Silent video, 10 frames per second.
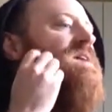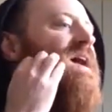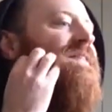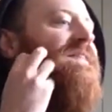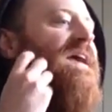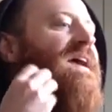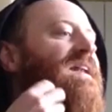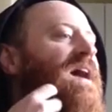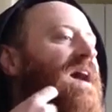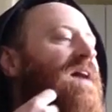And
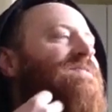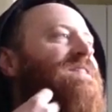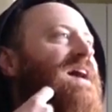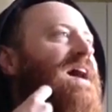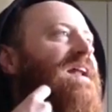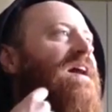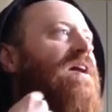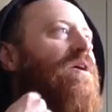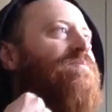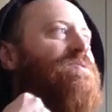then after that, I
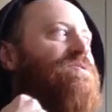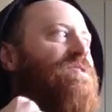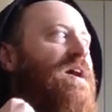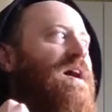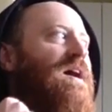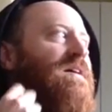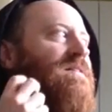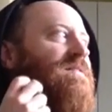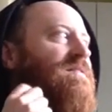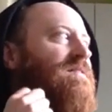hope to try
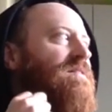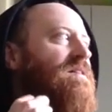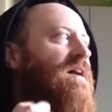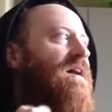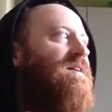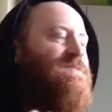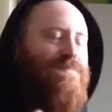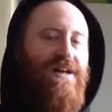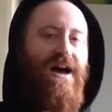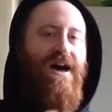
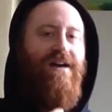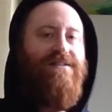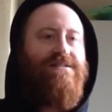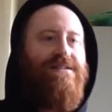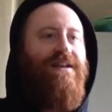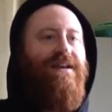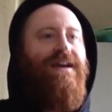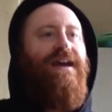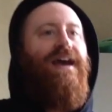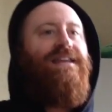some darks
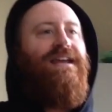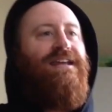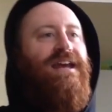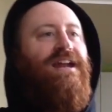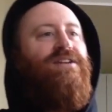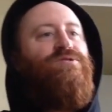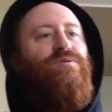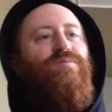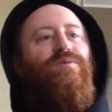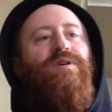and then get it to
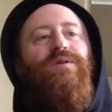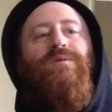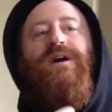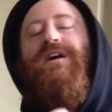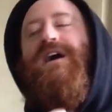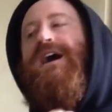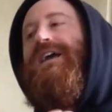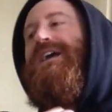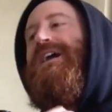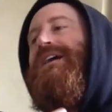a point where I
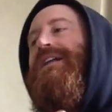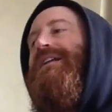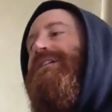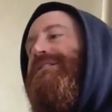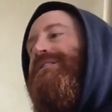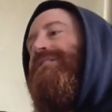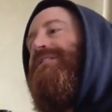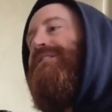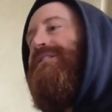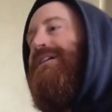can
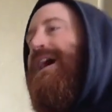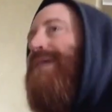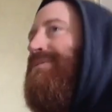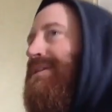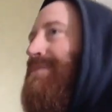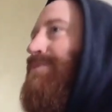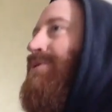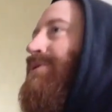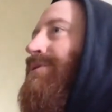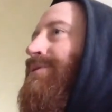happily
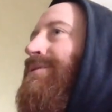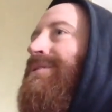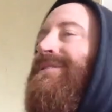brew